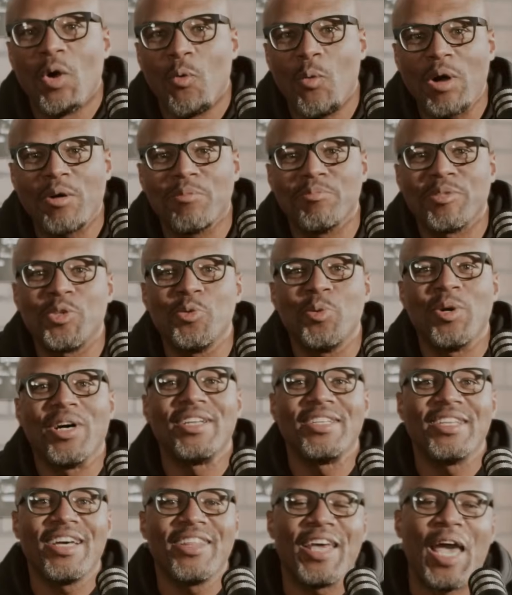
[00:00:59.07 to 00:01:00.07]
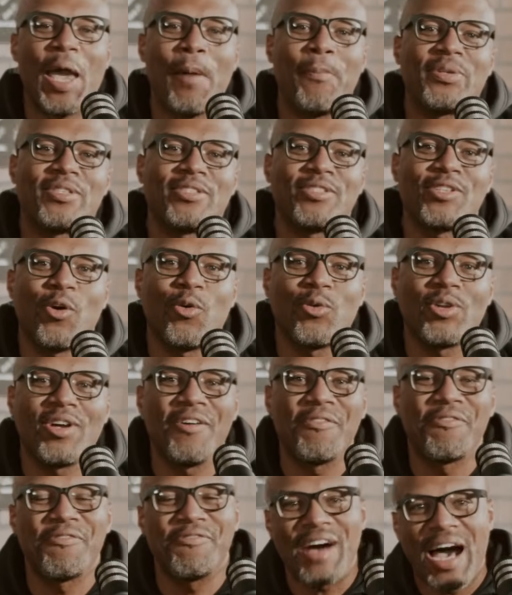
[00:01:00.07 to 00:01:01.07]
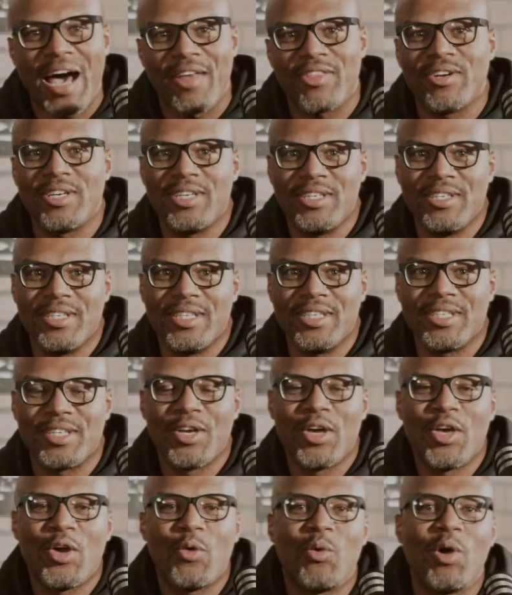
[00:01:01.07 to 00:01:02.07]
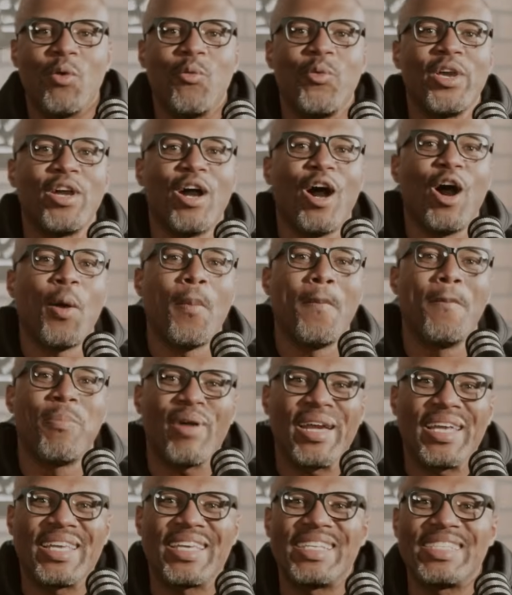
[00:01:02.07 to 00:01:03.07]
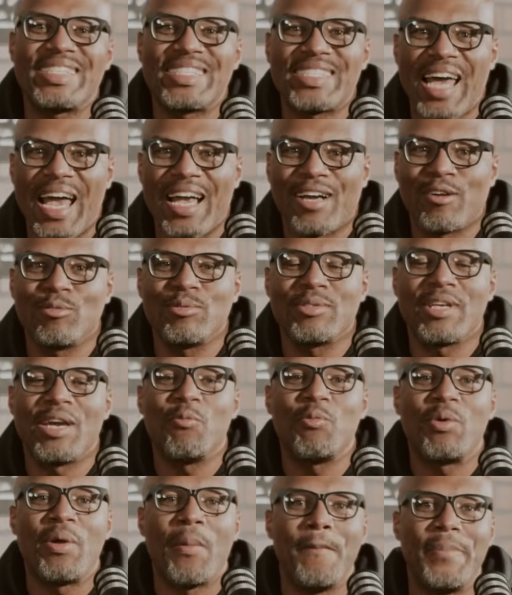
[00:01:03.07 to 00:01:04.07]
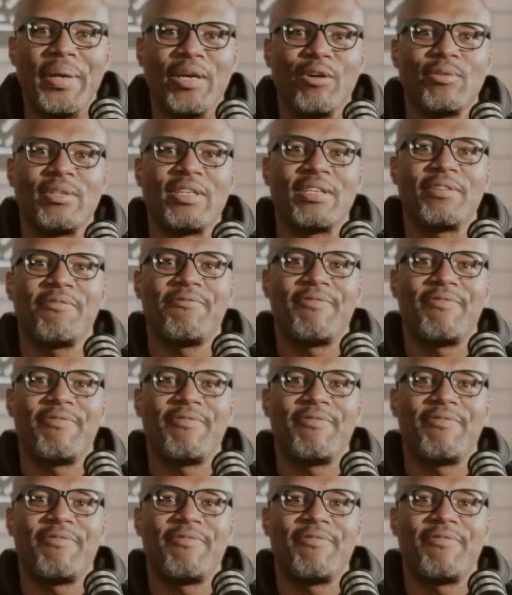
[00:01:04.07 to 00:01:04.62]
Welcome to another episode of Fatherhood, where we are breaking cycles and we're building